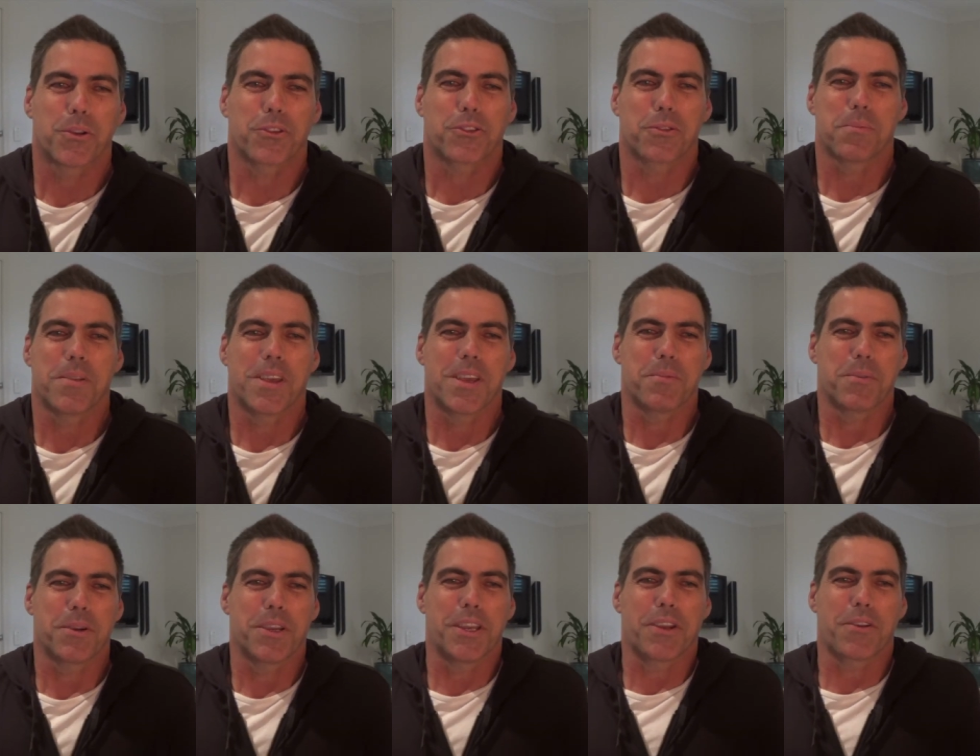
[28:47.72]
Awesome,
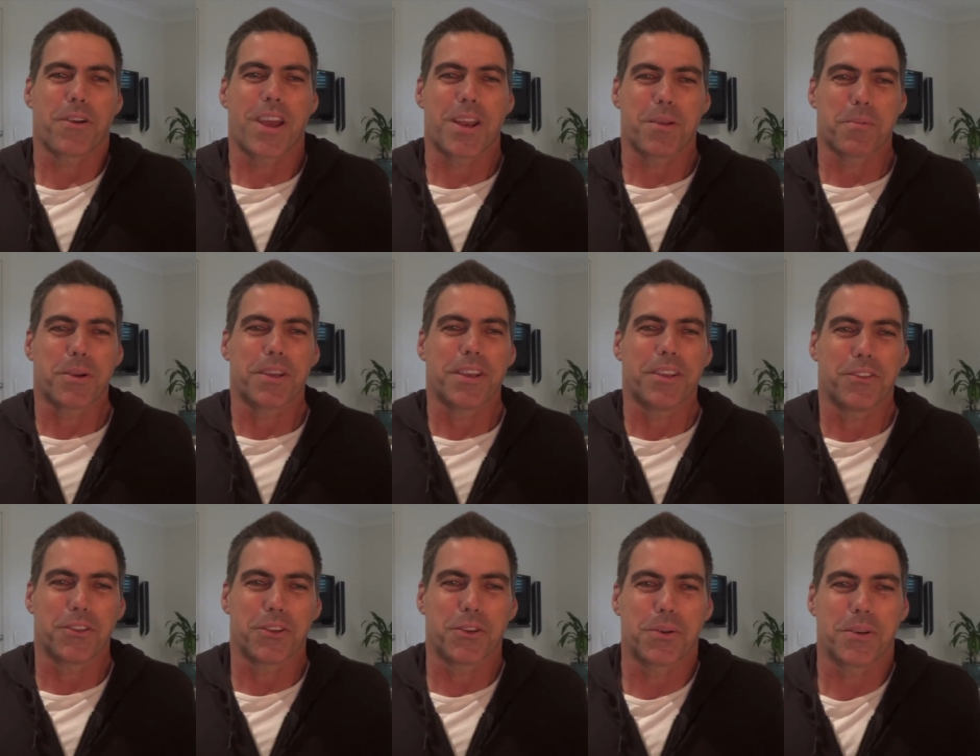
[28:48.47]
man. Well, you're great at what
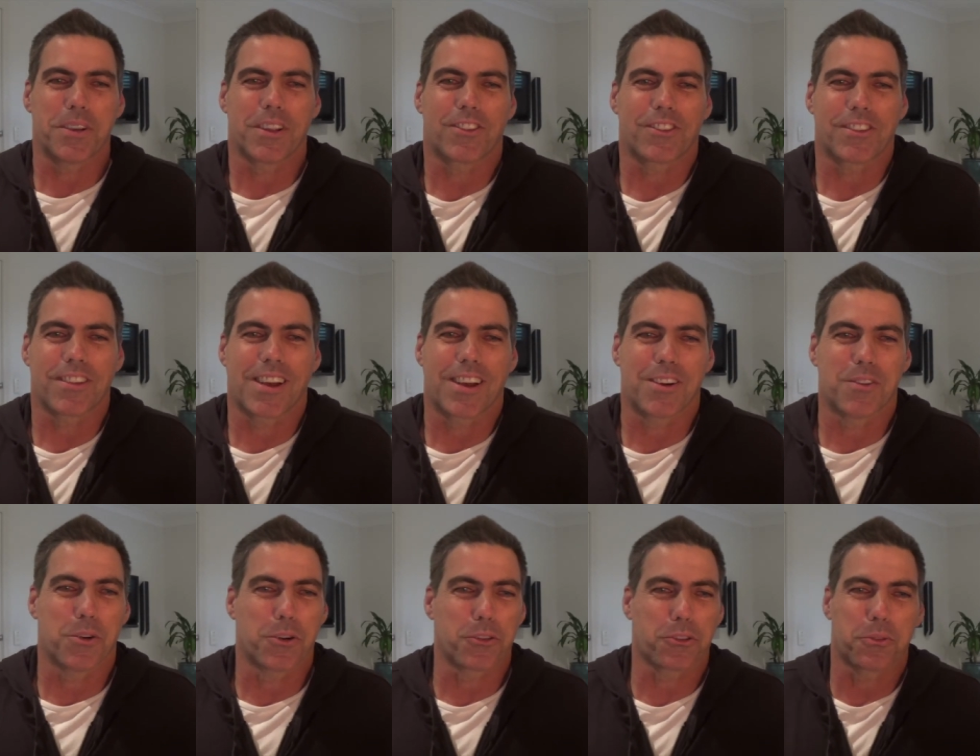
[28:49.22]
you do and it's
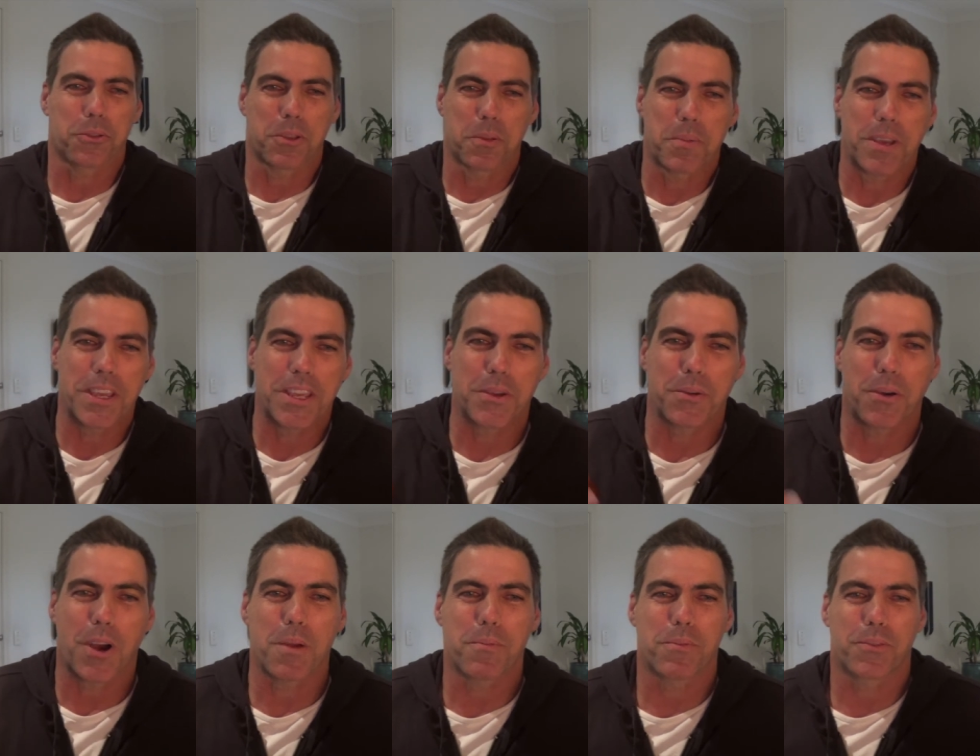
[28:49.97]
awesome to meet
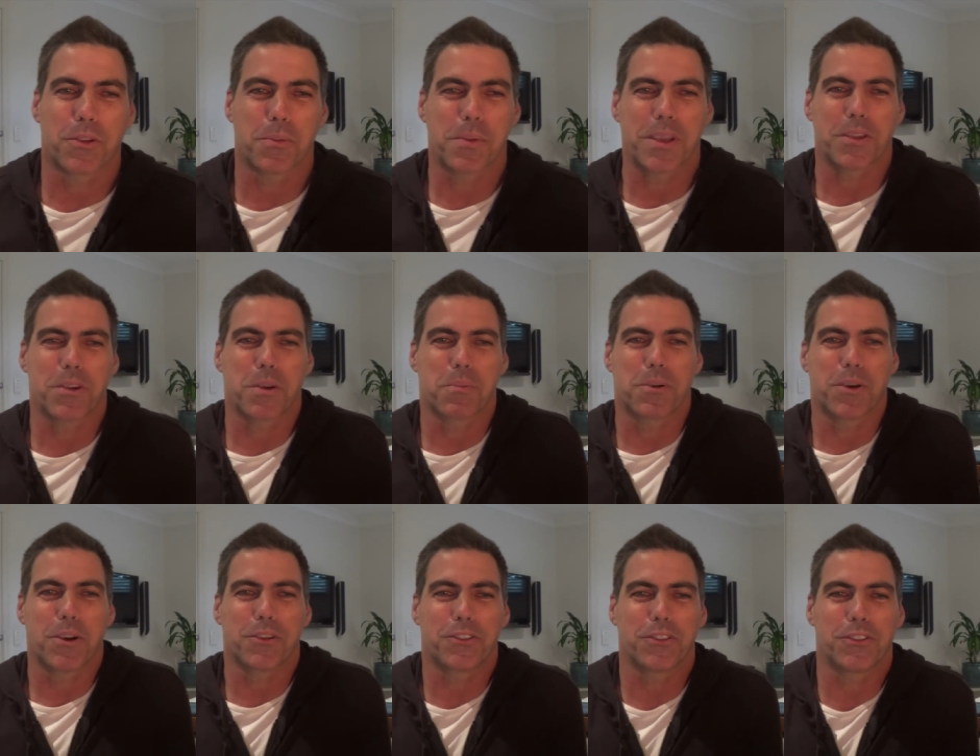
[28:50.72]
you. I hope to meet you
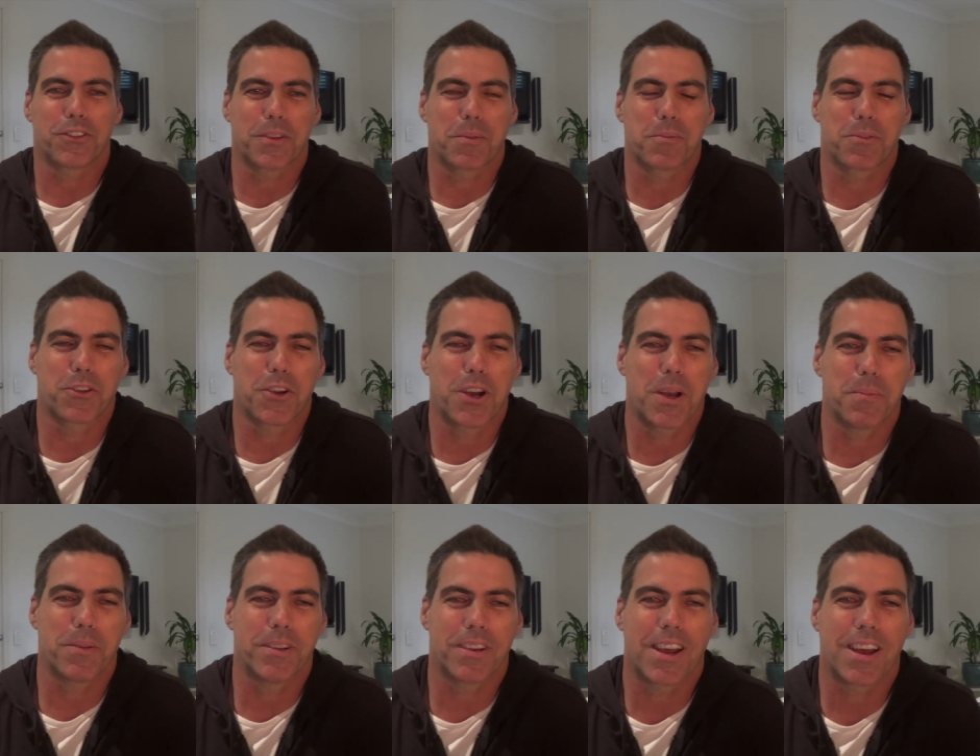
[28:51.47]
in person
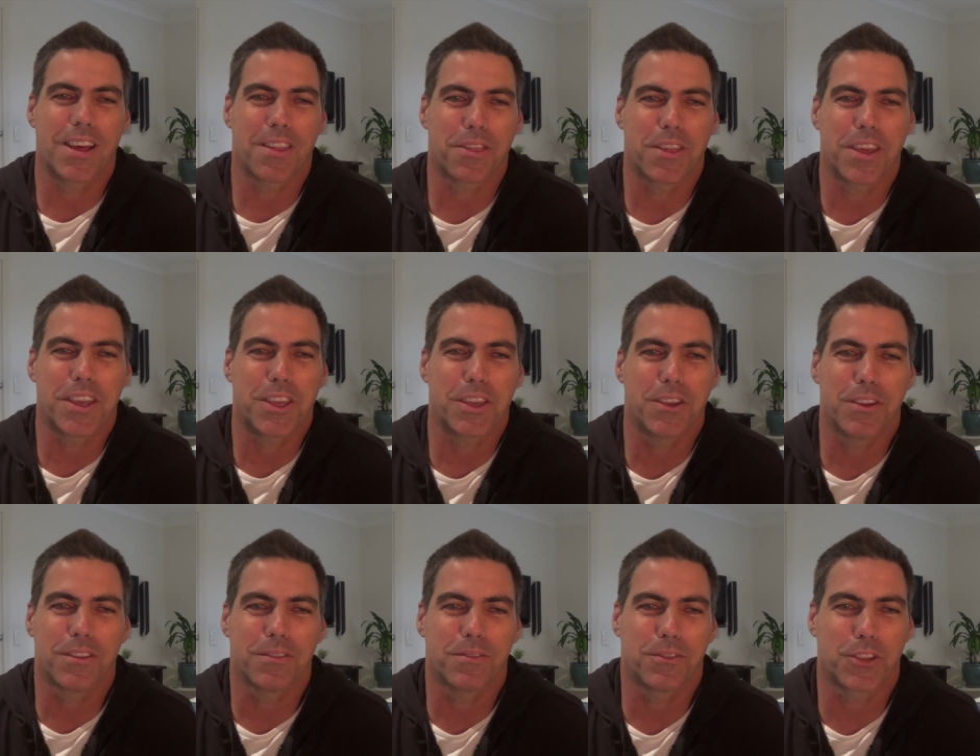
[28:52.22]
sometime and
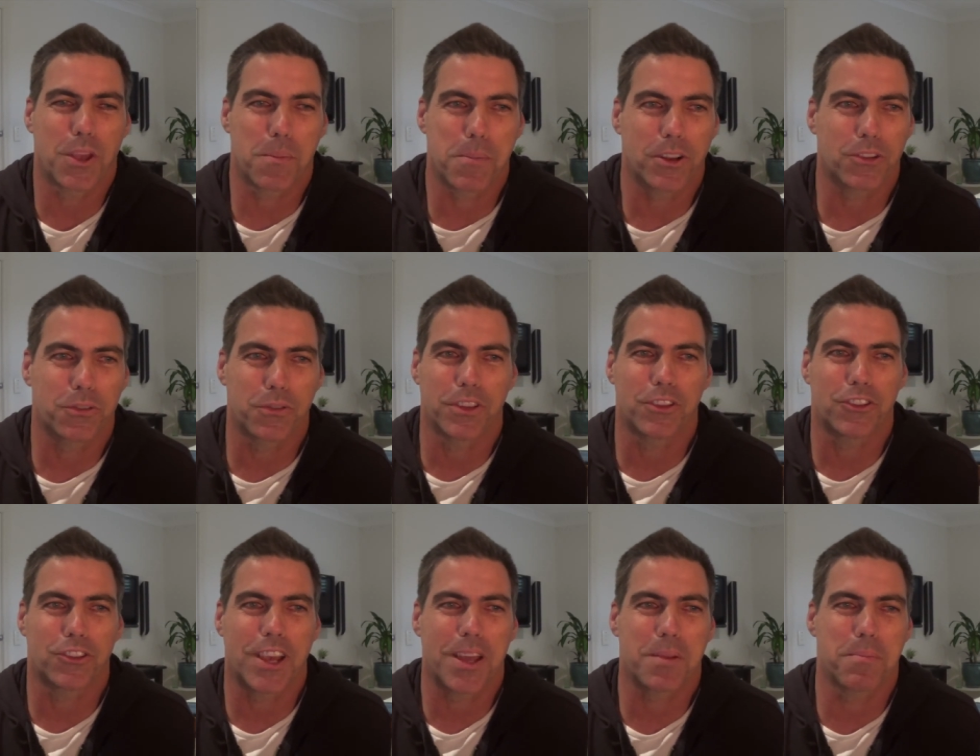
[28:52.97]
thank you so much for
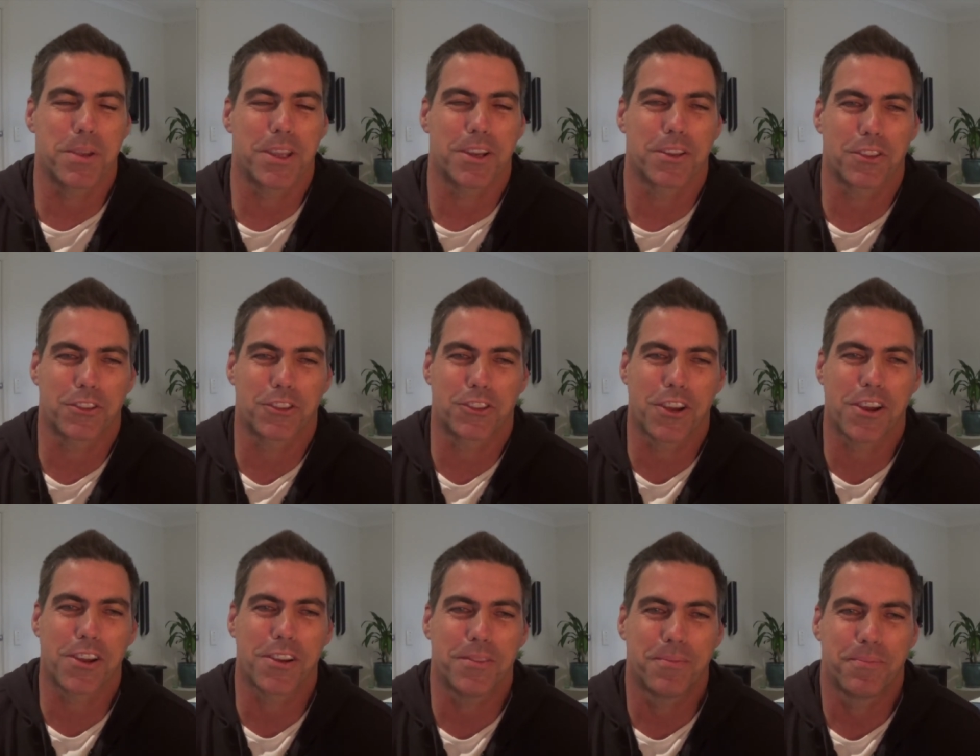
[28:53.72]
the chat and being on the
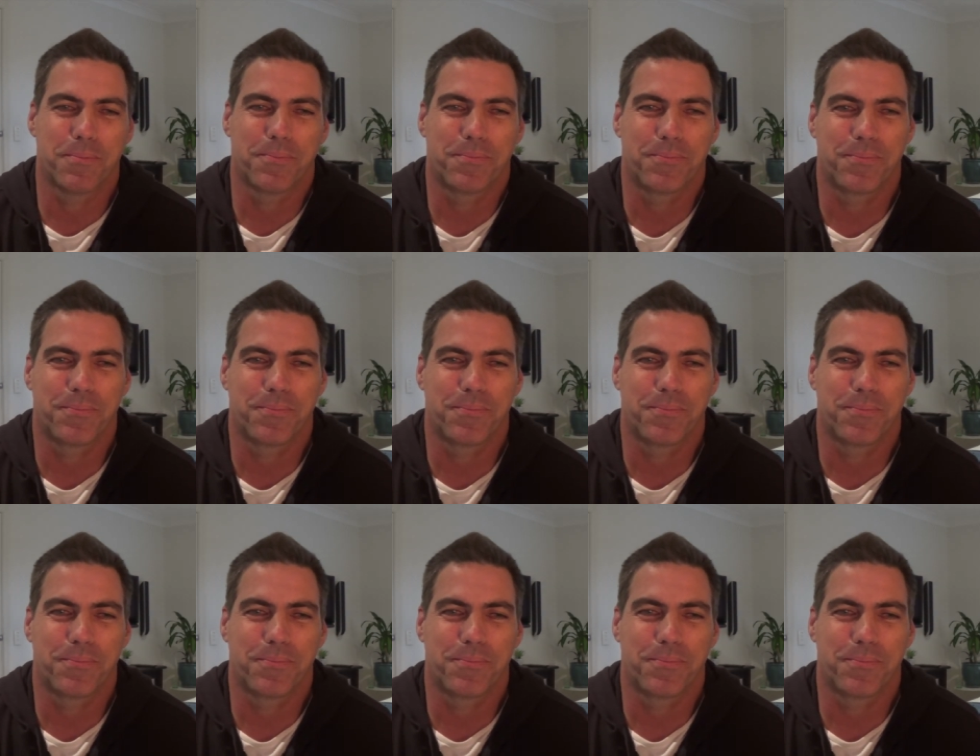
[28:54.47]
show.